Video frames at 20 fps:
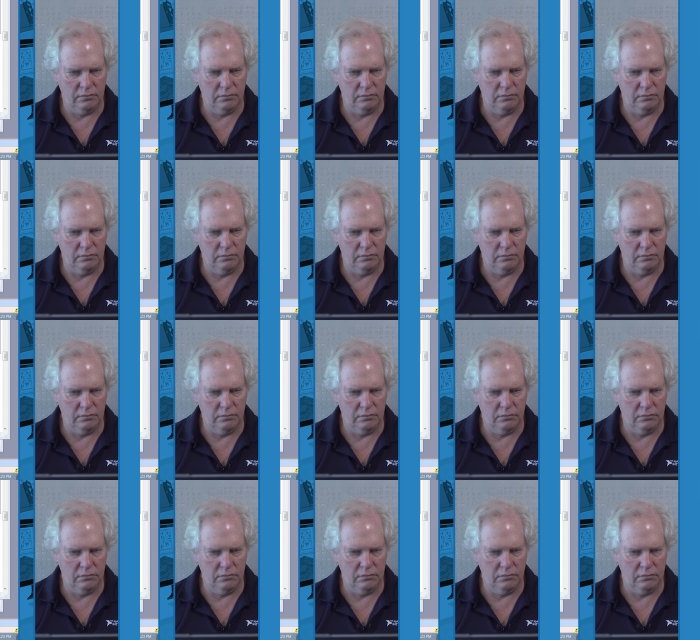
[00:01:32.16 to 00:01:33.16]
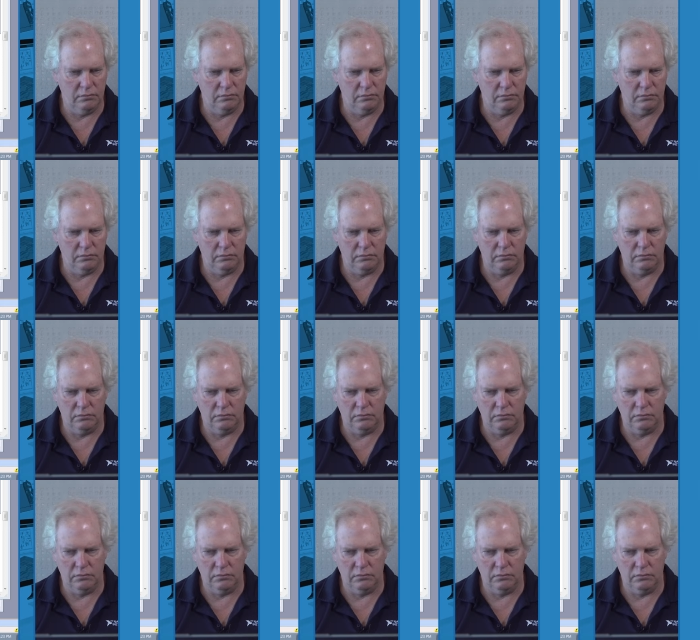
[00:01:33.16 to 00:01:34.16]

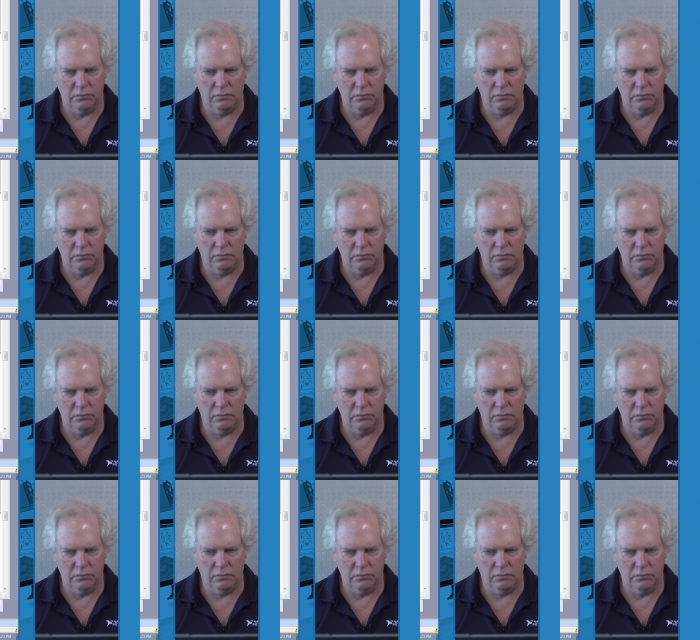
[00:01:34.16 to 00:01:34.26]
(silence)